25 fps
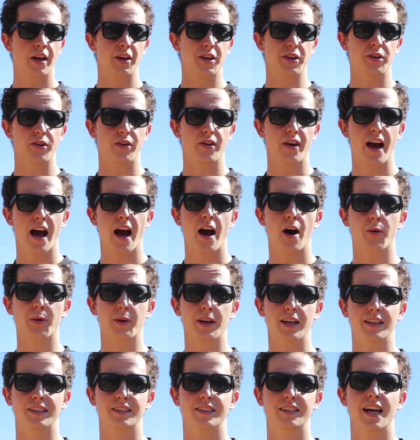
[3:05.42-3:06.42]
You're now
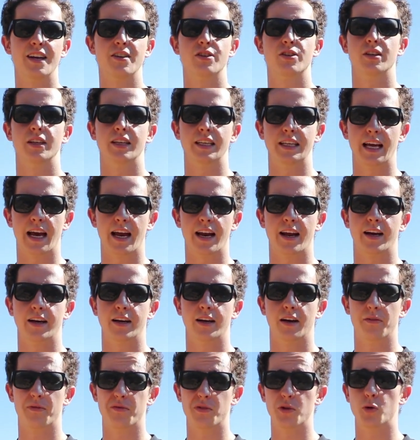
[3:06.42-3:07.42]
essentially getting
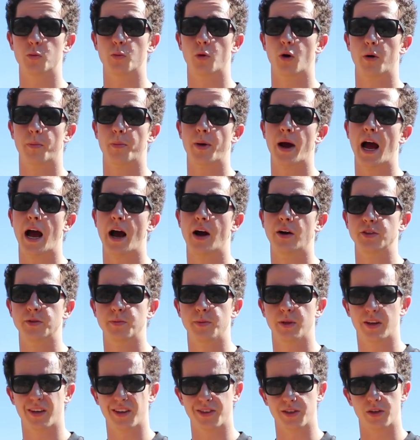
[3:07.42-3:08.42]
a few more pounds
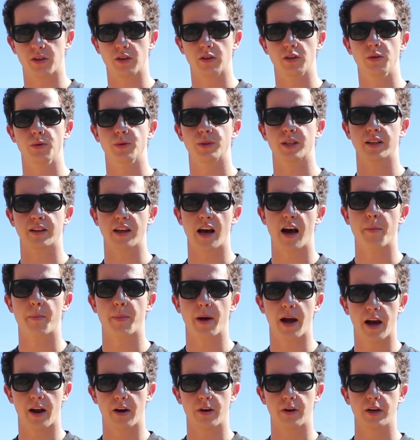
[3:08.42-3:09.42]
because you're losing that
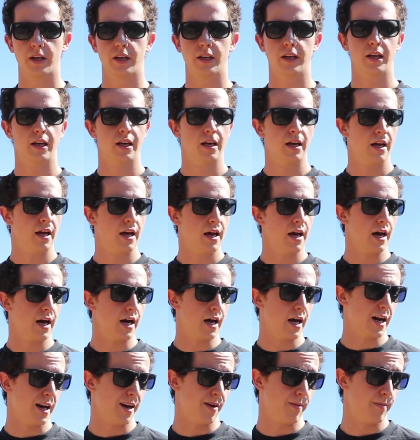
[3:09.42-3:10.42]
battery.
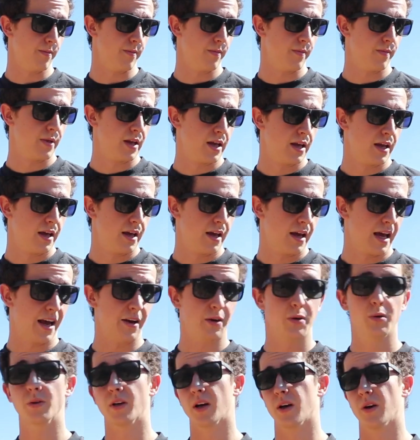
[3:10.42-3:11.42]
And
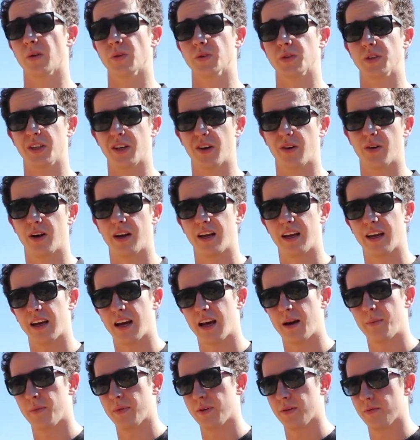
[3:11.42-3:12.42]
who knows, you know,
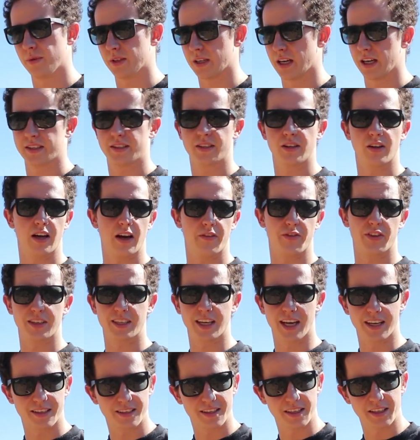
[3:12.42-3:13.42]
I still have to
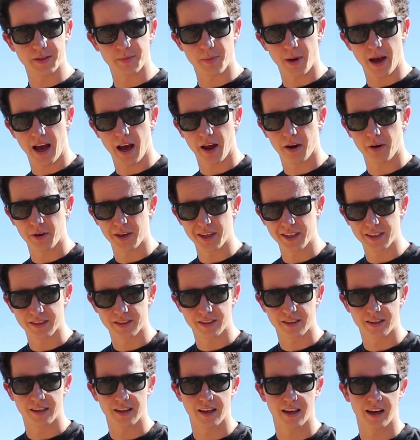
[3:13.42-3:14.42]
test these
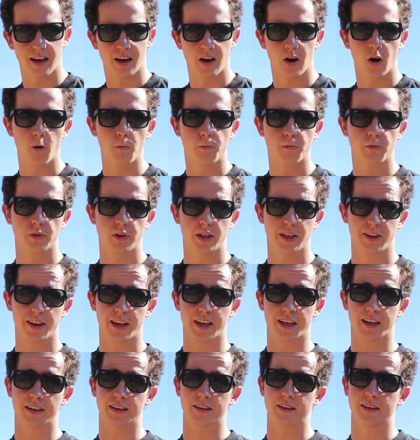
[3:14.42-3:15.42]
batteries. Hopefully
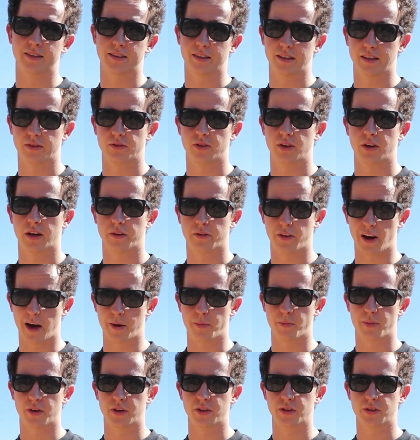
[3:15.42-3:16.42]
they can deliver enough
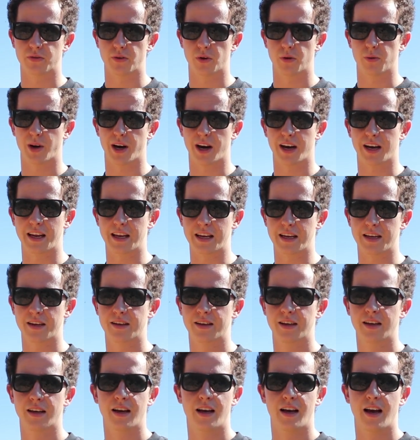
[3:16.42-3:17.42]
amperage for what I need.
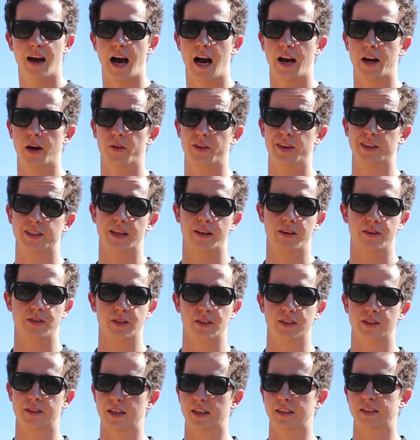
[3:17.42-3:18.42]
I know they say there's
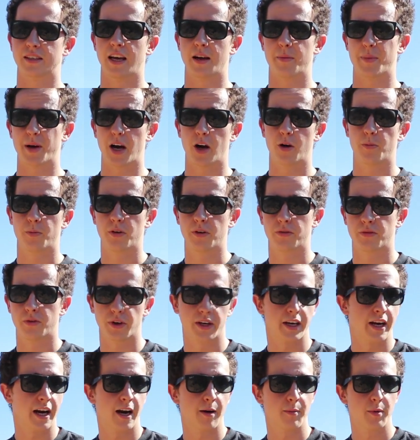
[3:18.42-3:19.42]
a 6 amp output for
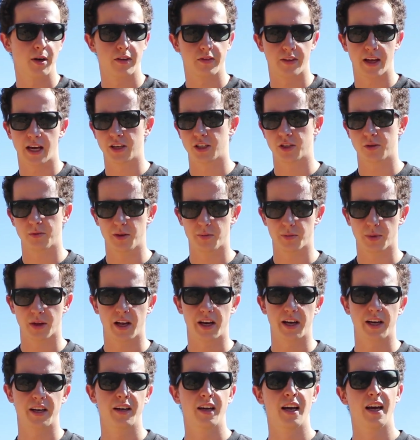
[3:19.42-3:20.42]
camera, that should be
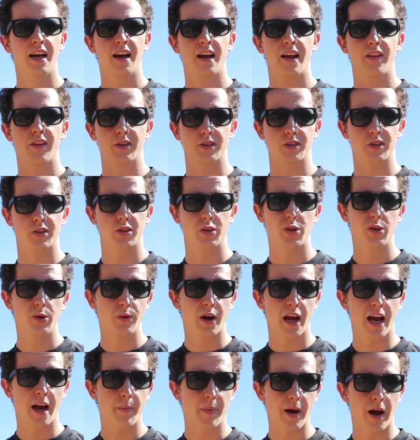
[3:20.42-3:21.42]
plenty. There's a 2
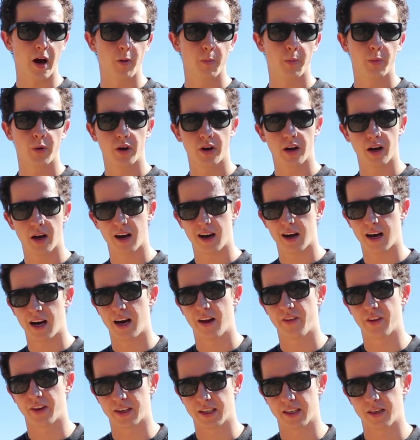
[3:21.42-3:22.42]
amp output
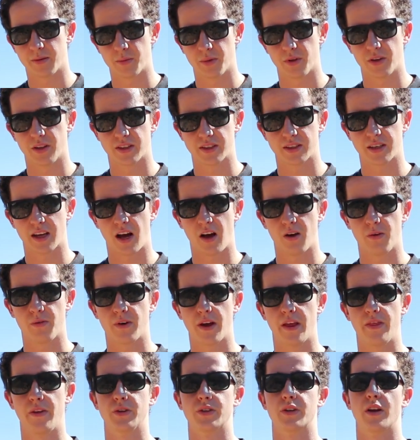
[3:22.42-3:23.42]
on the gimbal itself,
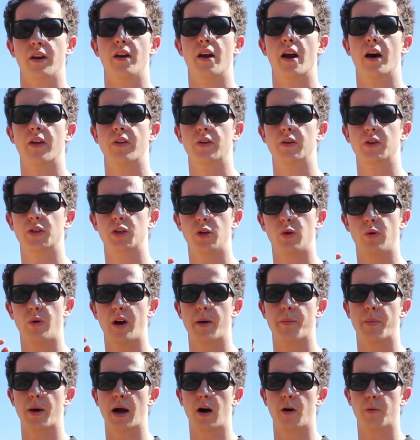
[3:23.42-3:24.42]
and there's another 2
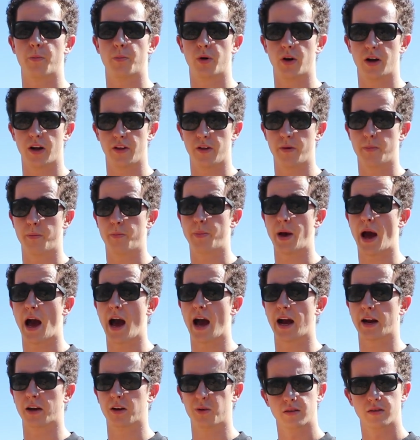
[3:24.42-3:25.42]
amp output on the
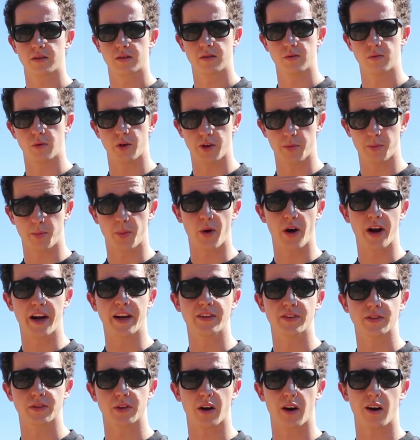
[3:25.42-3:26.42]
back where the
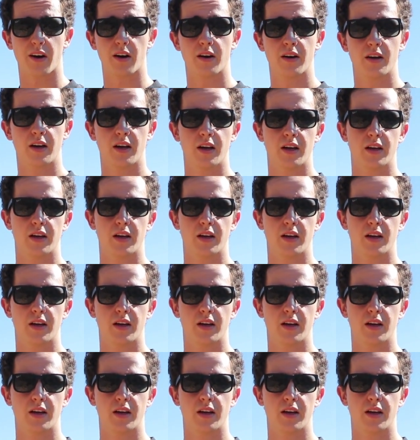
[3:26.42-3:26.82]
brains are.